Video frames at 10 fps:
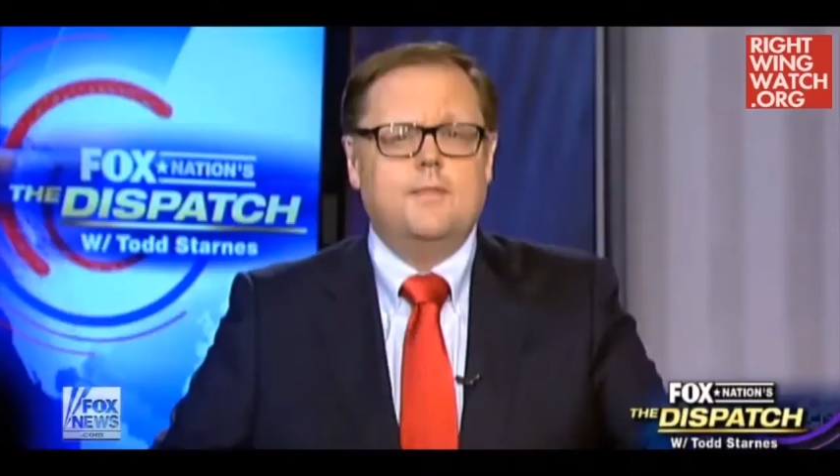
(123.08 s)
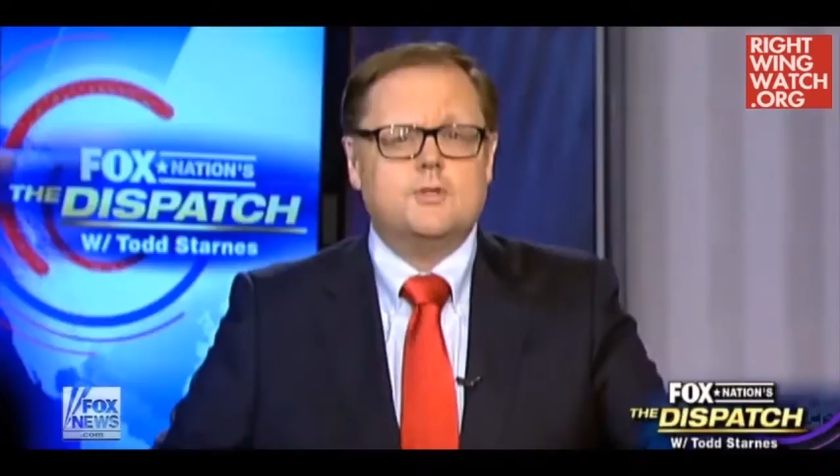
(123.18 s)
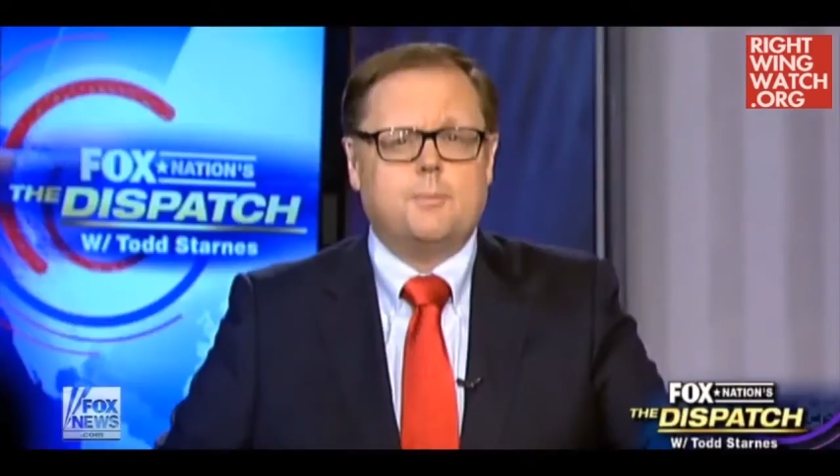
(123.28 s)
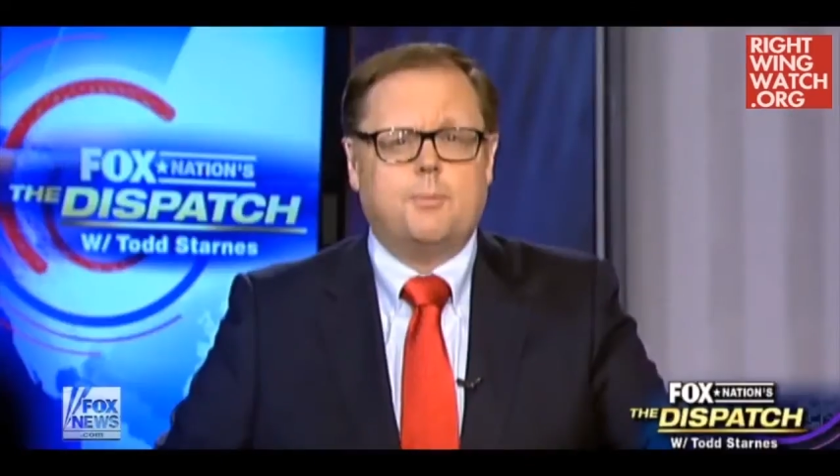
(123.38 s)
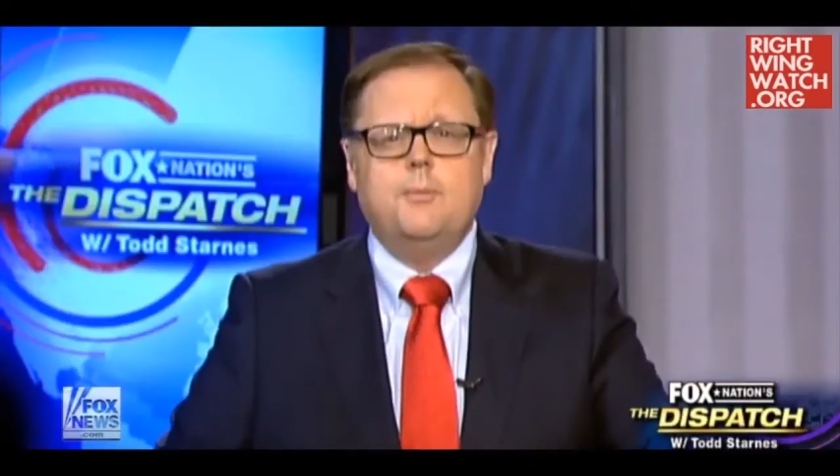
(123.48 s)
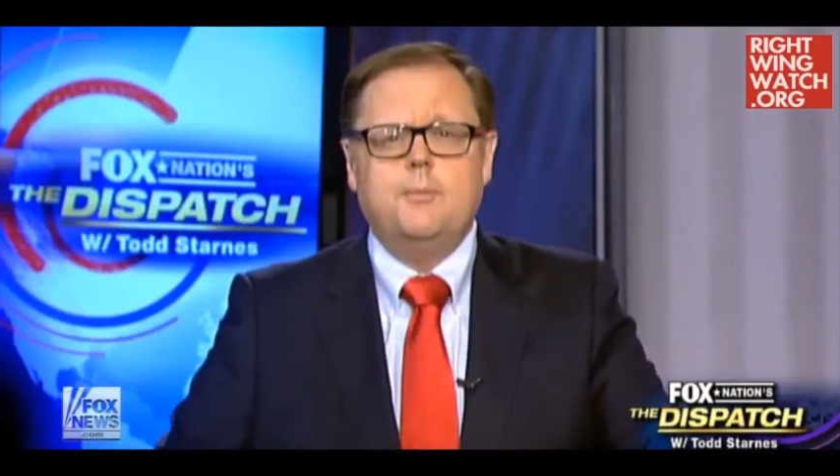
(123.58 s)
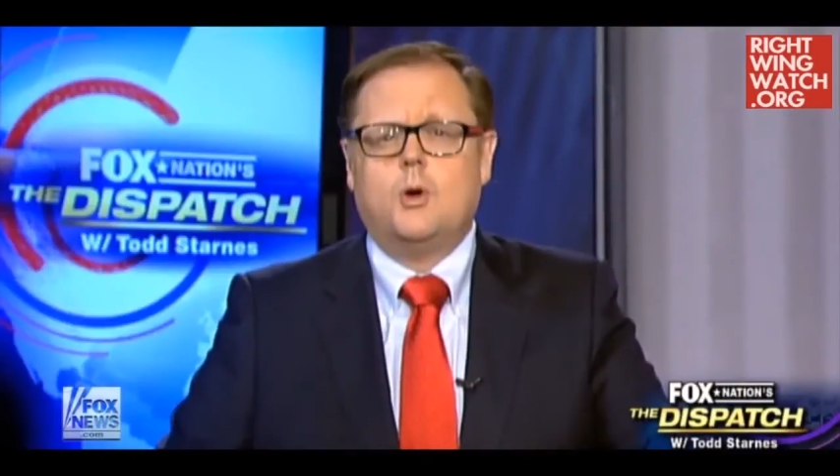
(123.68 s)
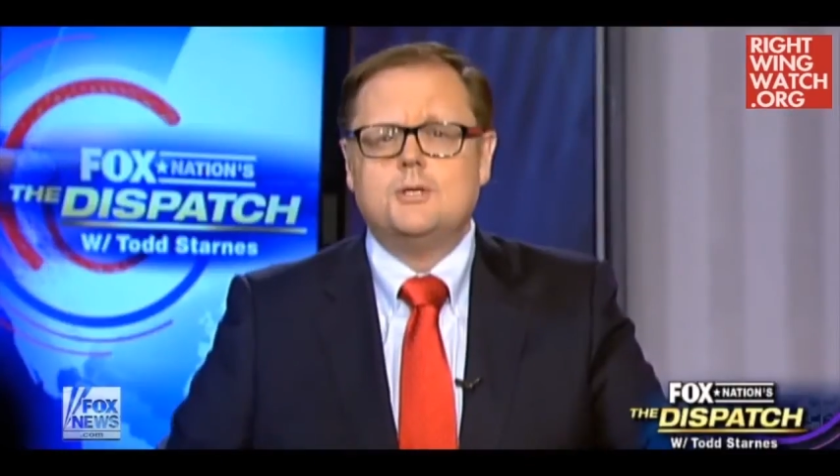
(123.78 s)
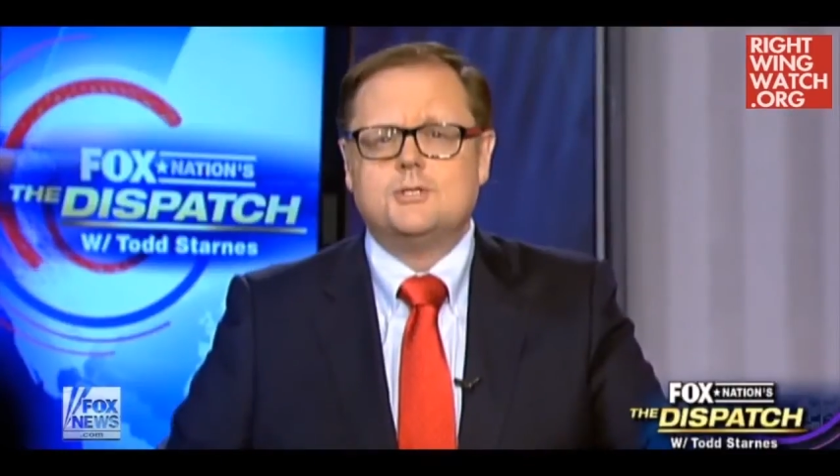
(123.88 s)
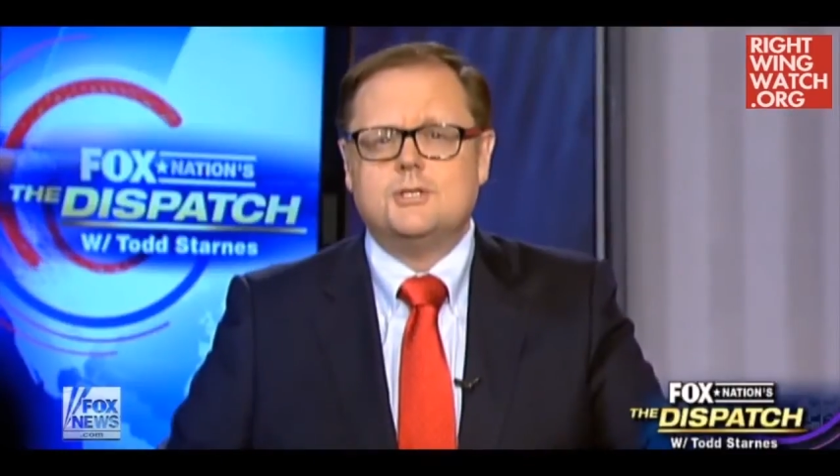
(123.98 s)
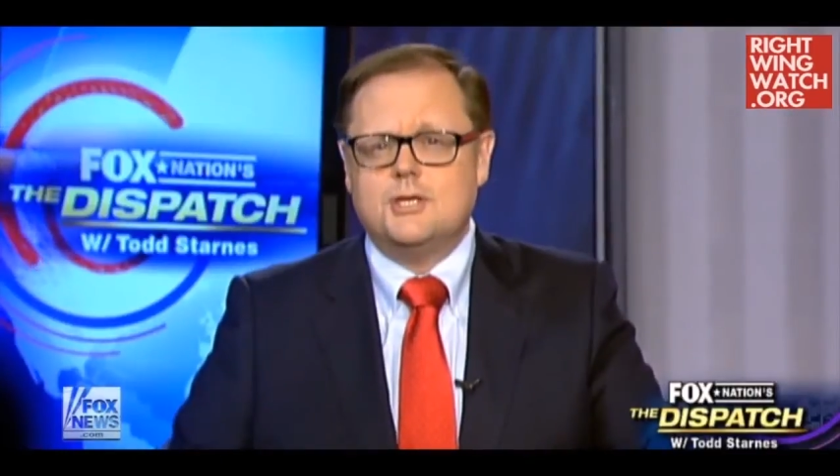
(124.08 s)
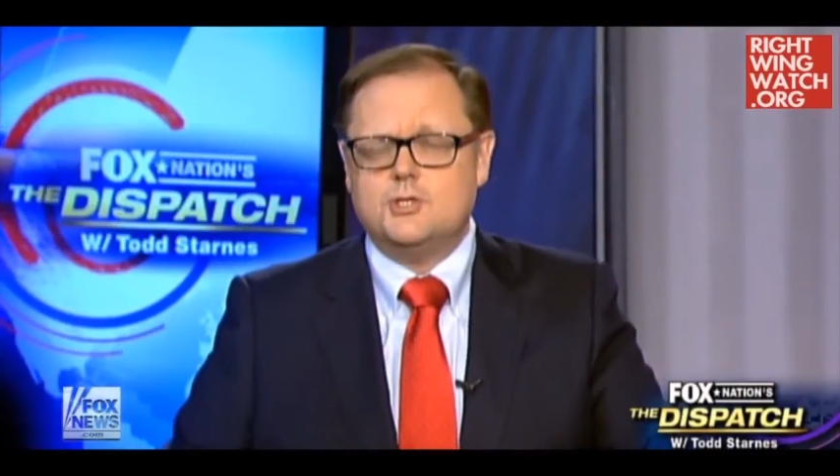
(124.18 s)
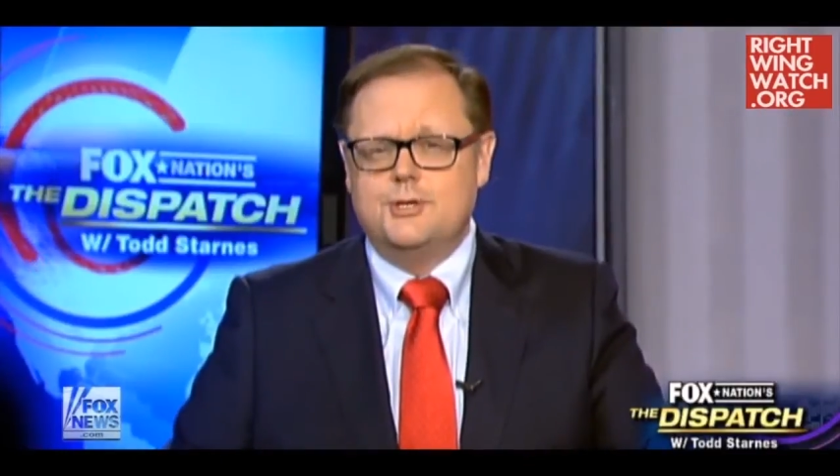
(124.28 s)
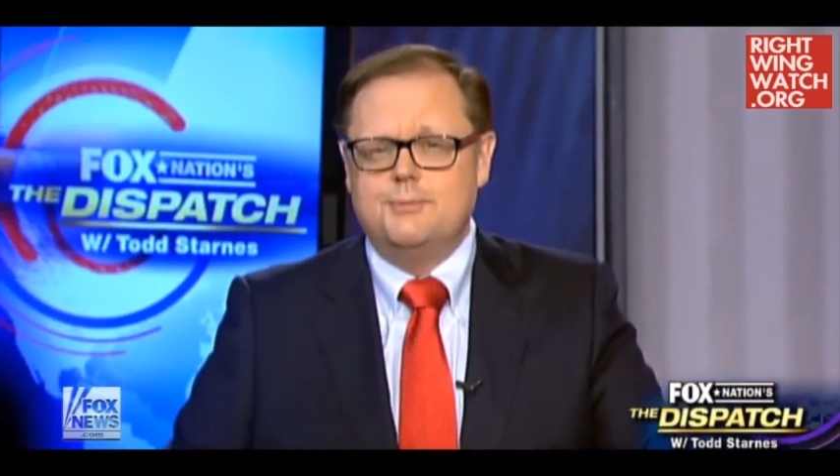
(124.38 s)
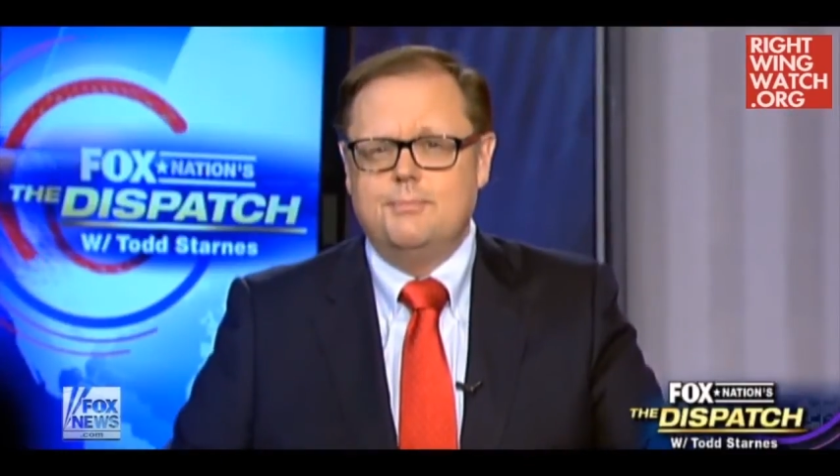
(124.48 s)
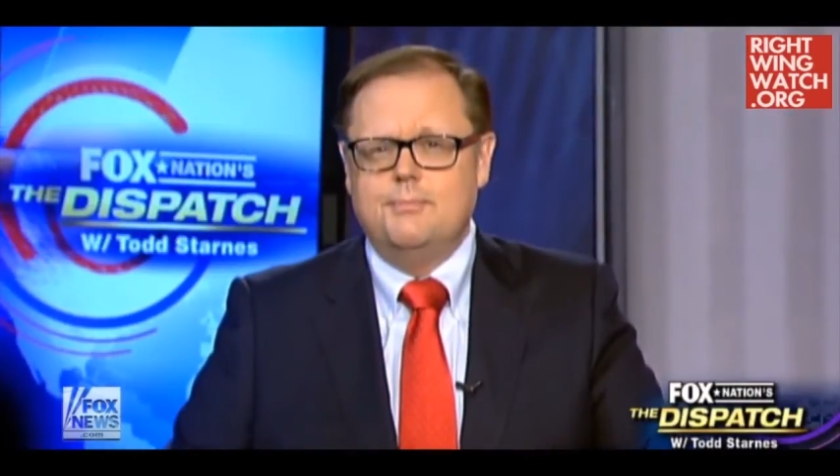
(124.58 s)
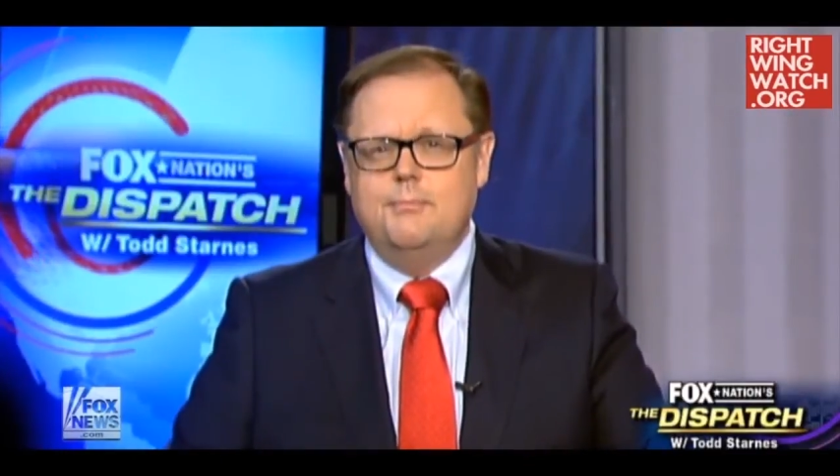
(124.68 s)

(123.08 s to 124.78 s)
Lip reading: The Supreme Court's decision